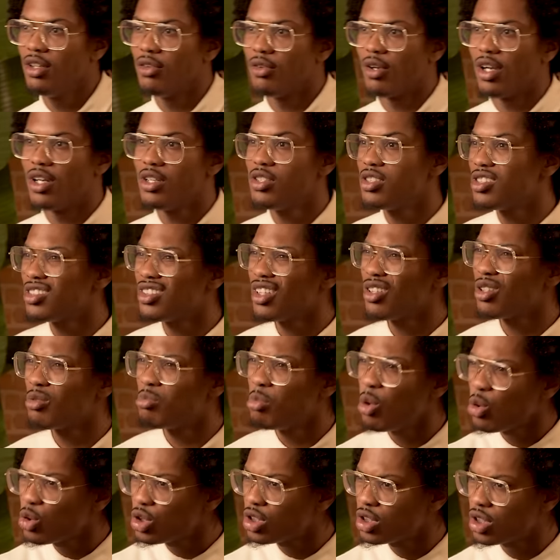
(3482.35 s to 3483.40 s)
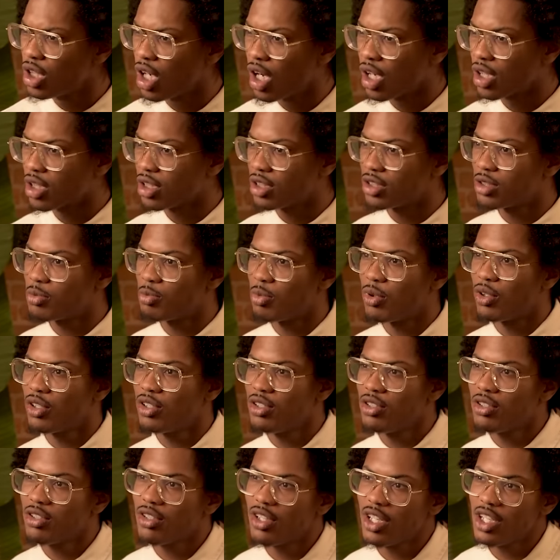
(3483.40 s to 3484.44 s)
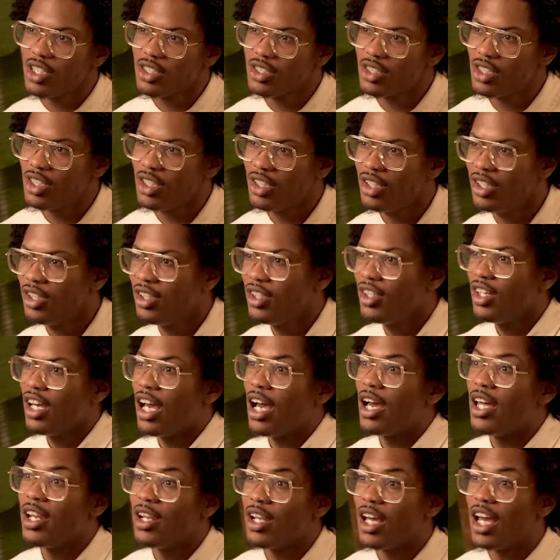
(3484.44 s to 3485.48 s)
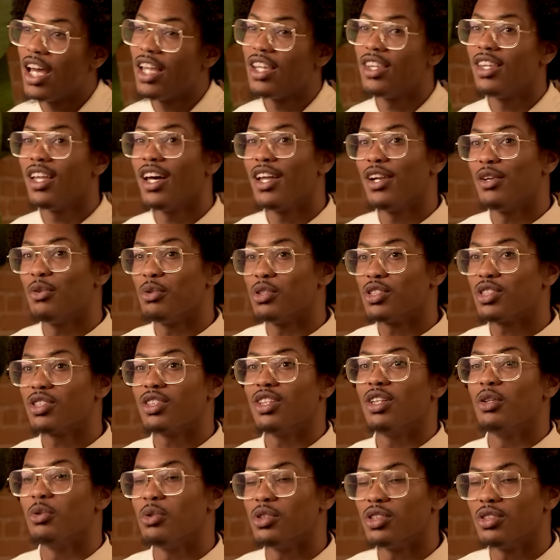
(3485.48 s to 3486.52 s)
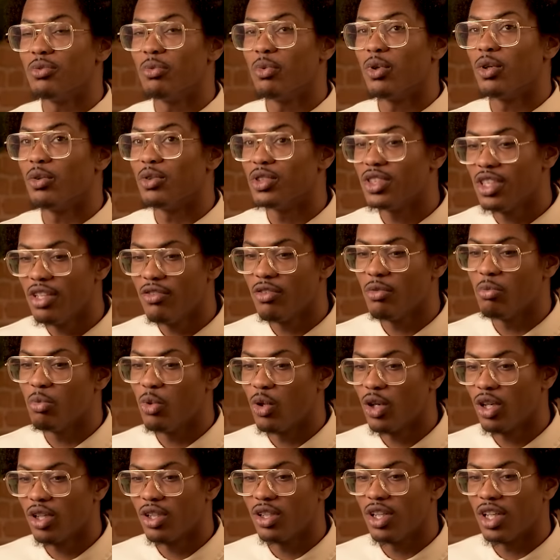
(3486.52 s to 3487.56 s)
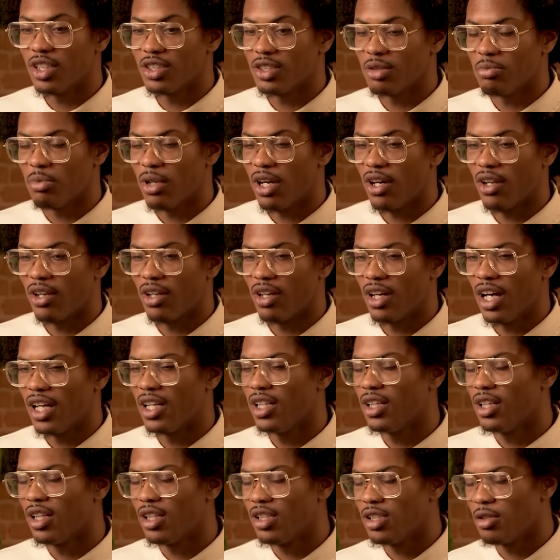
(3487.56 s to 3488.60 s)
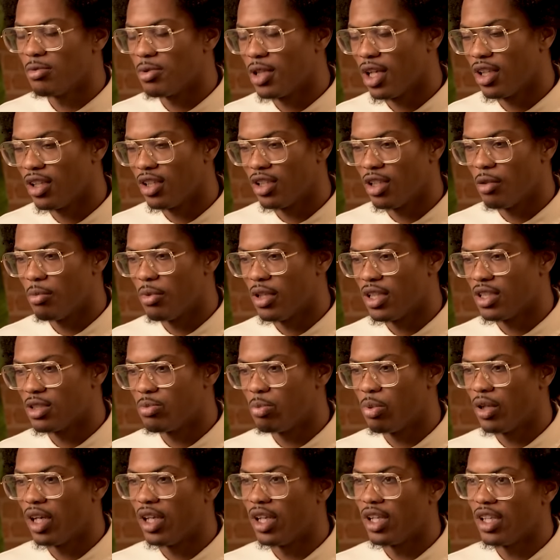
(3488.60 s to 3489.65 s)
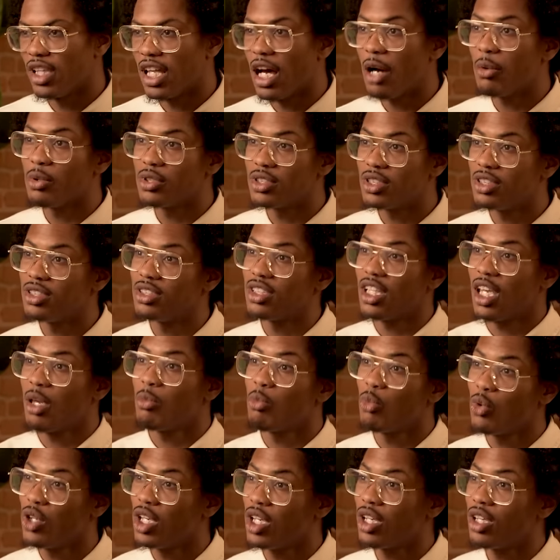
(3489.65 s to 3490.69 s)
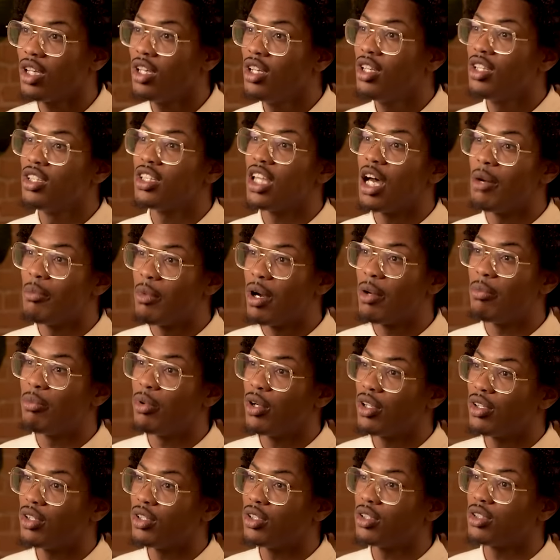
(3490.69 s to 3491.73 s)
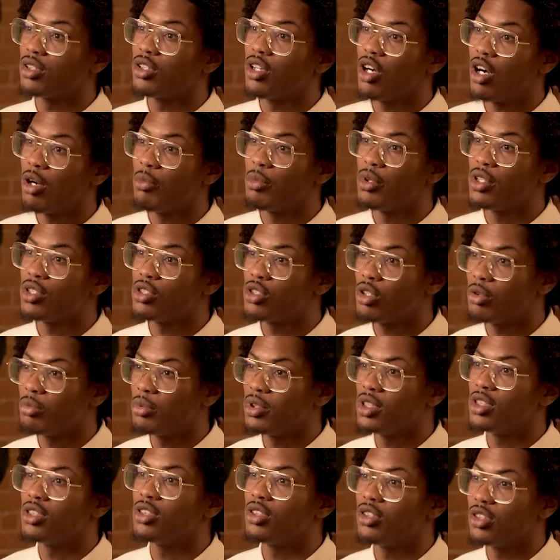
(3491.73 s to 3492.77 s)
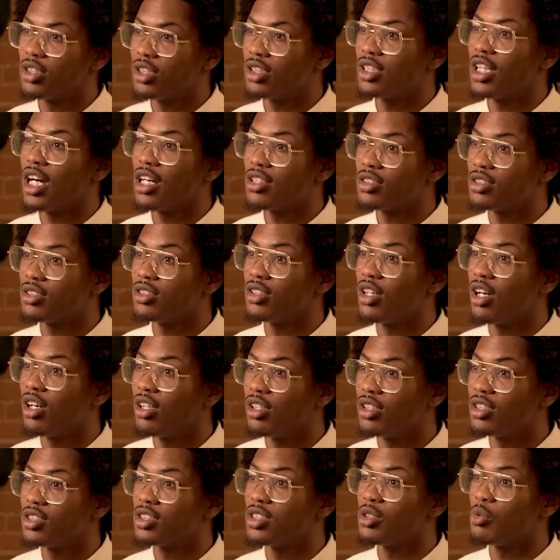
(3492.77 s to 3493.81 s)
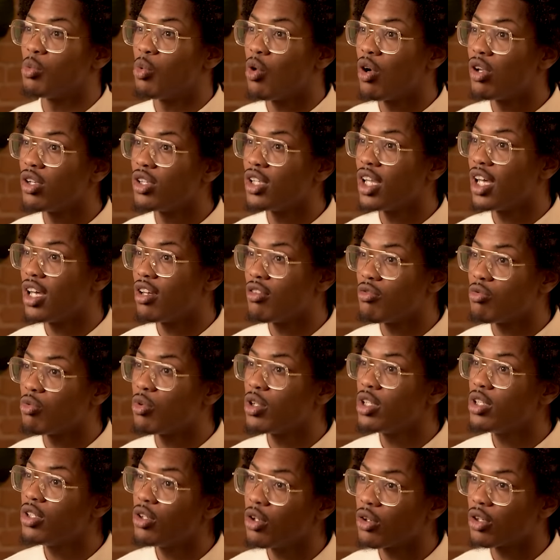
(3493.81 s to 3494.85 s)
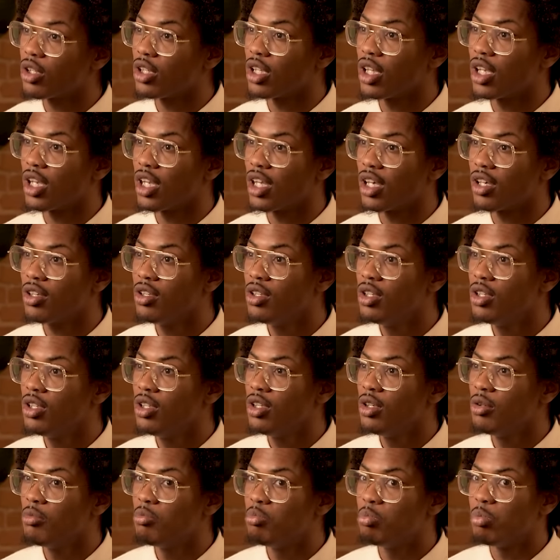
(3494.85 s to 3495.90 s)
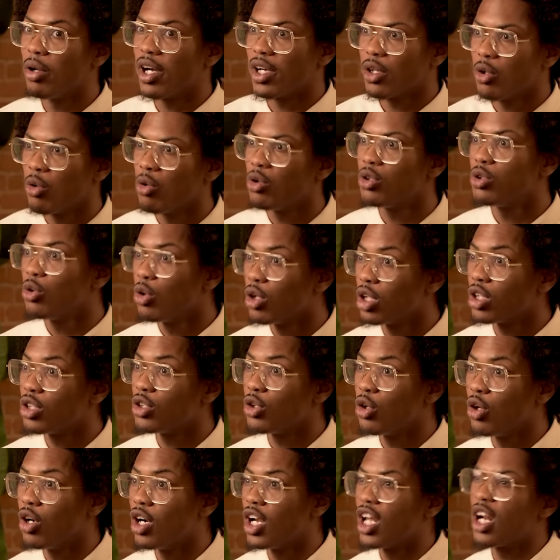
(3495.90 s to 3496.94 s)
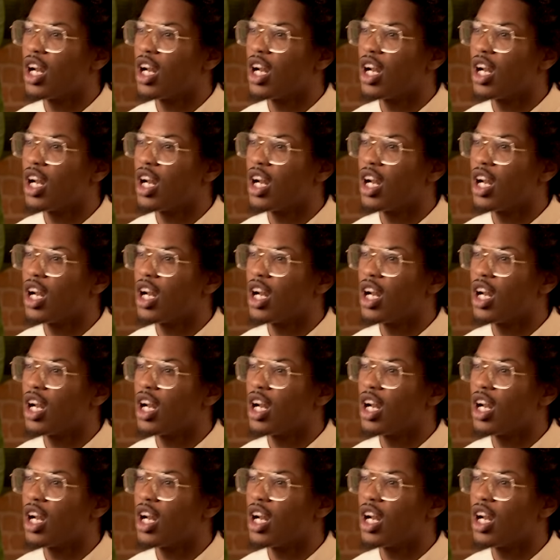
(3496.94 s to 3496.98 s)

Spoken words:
Right? I used to sell the most chocolates, bro. Are you crazy? And then it was what was even more nuts about it. I didn't end up telling them this, but that was the same week that my brother called me and told me he sold $1,000 in one day of window cleaning by going door to door.